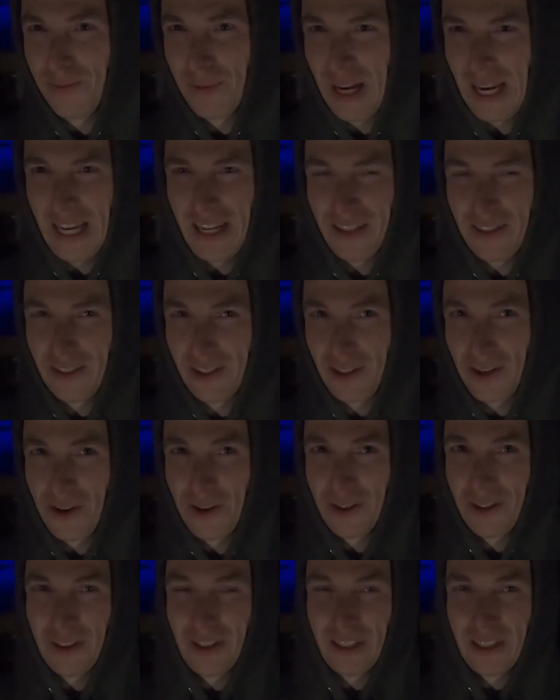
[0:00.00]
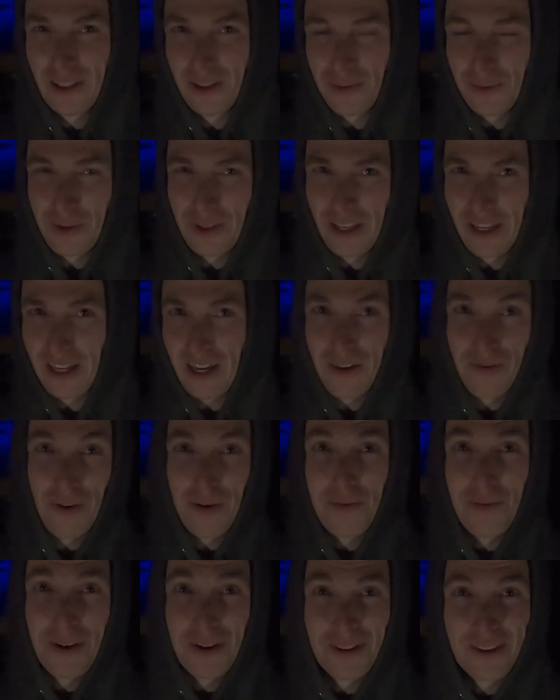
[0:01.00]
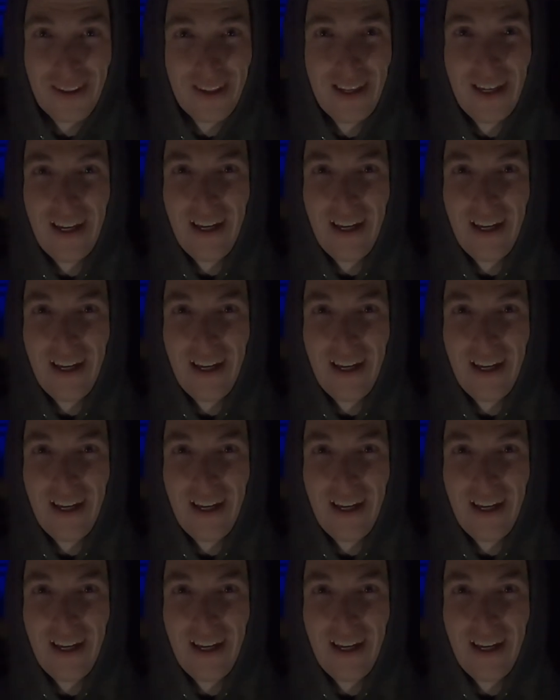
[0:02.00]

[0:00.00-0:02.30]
I guess currently it'll be like every month.